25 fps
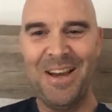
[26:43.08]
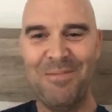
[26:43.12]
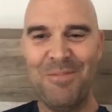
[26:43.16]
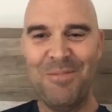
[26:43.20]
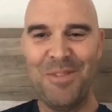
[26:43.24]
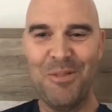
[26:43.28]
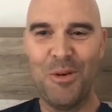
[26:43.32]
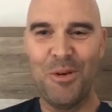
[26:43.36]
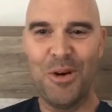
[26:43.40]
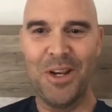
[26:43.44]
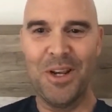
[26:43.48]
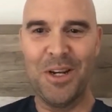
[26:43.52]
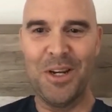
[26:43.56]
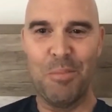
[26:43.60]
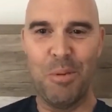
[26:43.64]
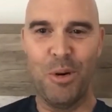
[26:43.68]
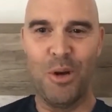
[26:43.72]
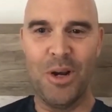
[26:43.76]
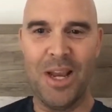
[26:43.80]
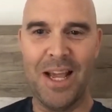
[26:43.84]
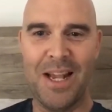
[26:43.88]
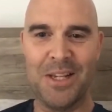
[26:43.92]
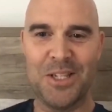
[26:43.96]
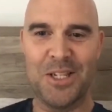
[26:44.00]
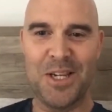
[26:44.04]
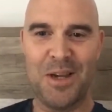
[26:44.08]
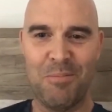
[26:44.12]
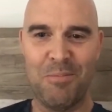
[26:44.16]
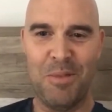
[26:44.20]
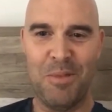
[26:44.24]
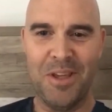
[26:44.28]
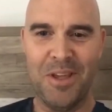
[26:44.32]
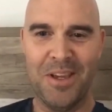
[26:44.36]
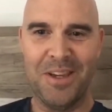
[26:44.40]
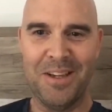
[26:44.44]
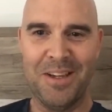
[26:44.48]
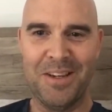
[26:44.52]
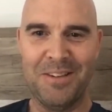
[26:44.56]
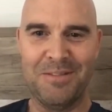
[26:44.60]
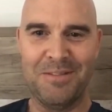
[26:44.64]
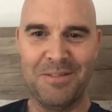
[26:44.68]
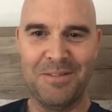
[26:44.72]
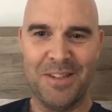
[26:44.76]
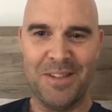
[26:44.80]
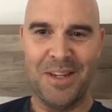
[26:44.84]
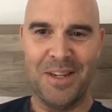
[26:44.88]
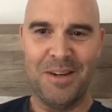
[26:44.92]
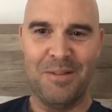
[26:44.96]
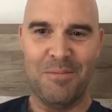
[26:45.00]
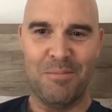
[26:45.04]
wanting to pull out something
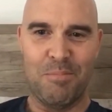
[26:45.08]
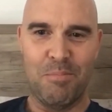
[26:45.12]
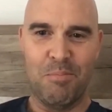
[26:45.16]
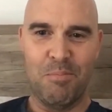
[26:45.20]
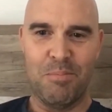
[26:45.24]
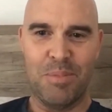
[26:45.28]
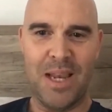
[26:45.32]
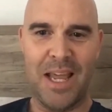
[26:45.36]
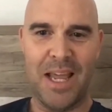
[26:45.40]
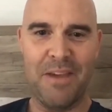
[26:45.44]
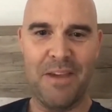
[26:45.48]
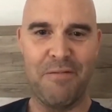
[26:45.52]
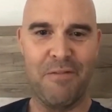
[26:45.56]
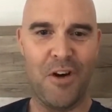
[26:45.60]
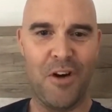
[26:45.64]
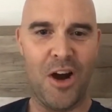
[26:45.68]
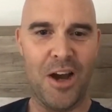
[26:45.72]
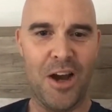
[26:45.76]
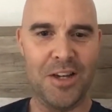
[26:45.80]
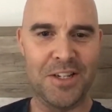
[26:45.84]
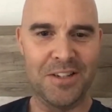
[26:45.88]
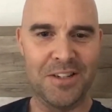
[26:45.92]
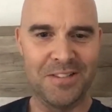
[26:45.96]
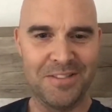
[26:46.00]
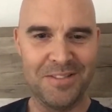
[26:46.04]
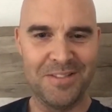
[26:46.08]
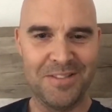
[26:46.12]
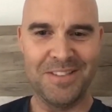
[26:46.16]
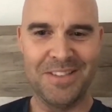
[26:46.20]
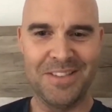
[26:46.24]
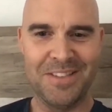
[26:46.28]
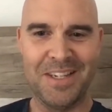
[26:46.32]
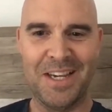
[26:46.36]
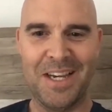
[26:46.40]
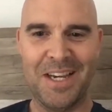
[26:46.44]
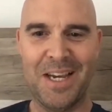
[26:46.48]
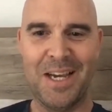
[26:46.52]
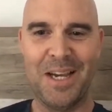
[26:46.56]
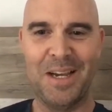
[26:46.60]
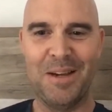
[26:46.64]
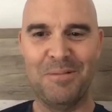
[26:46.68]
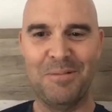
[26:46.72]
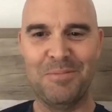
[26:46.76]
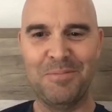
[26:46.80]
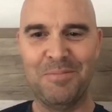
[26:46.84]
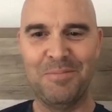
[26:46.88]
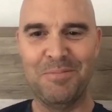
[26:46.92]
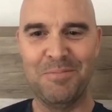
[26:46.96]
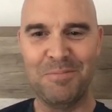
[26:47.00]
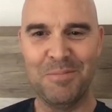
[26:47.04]
and play fight,
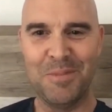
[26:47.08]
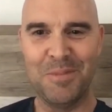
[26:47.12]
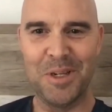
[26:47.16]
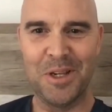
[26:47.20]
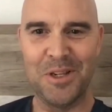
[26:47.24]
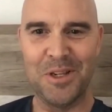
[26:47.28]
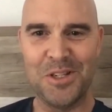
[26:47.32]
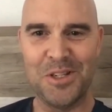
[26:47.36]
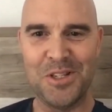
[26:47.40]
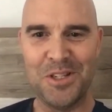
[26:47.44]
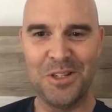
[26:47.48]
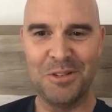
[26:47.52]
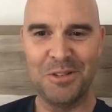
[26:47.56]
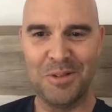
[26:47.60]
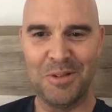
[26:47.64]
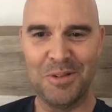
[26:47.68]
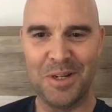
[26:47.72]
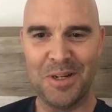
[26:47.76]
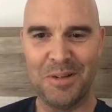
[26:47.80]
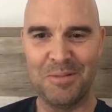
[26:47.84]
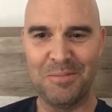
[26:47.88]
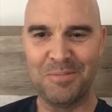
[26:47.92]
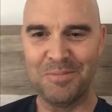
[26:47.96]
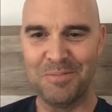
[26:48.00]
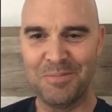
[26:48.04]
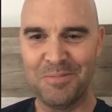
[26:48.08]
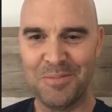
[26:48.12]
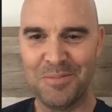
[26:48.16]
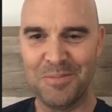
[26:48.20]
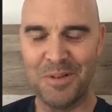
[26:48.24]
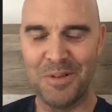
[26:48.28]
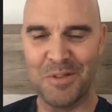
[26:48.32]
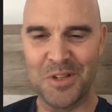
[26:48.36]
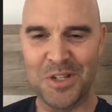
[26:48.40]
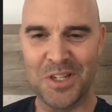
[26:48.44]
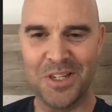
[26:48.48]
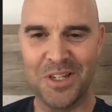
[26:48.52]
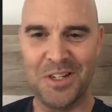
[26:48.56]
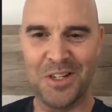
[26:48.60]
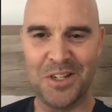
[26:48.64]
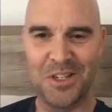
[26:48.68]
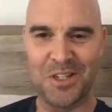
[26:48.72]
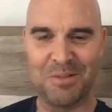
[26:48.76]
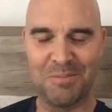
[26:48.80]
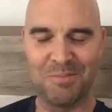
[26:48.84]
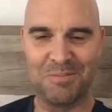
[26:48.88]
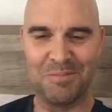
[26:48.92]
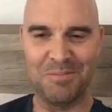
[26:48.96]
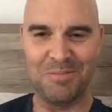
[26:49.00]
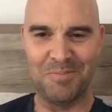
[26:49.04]
because you obviously
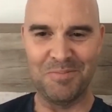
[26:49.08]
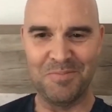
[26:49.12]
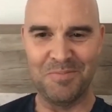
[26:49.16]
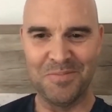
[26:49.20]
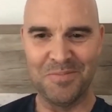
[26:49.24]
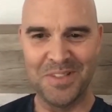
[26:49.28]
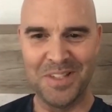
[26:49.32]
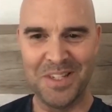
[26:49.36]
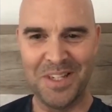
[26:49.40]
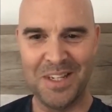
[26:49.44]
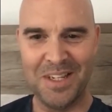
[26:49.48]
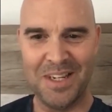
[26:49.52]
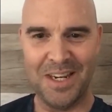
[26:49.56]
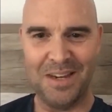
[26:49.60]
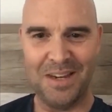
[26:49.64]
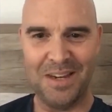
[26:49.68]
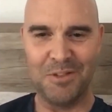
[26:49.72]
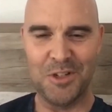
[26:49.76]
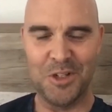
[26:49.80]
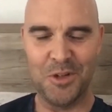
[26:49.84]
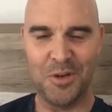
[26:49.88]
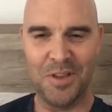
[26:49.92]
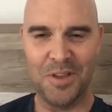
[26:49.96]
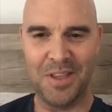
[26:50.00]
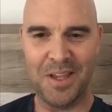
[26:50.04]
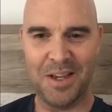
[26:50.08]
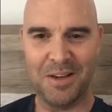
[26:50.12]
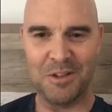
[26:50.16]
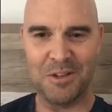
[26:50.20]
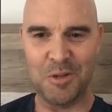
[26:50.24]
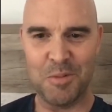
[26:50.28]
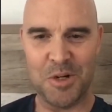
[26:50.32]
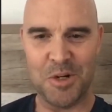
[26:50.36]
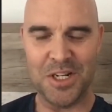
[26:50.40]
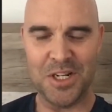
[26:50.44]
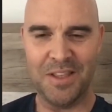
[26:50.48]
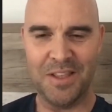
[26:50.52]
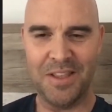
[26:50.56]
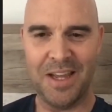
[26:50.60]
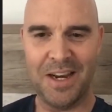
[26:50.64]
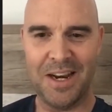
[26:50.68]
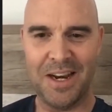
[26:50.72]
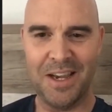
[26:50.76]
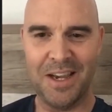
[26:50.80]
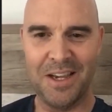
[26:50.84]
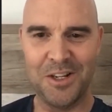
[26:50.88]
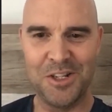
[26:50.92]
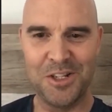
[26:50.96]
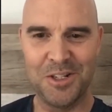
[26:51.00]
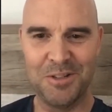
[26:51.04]
just love doing that, especially at that
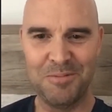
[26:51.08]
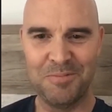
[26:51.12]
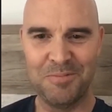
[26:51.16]
age.